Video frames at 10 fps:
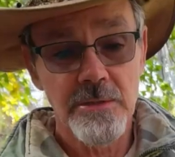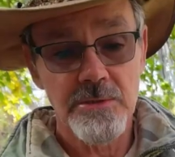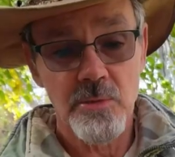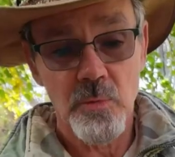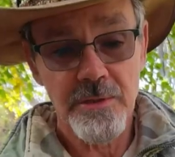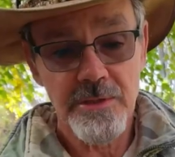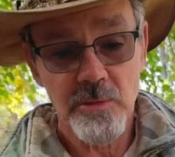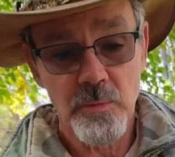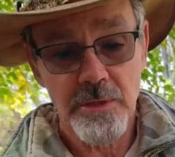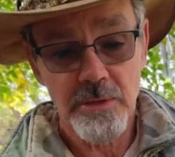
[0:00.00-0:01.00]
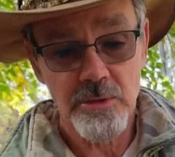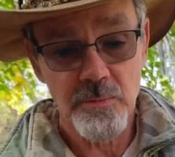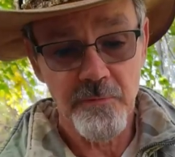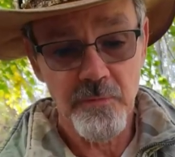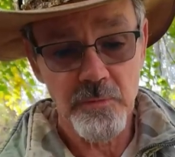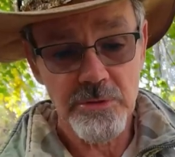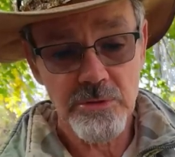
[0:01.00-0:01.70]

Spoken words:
So one thing we're going to do before we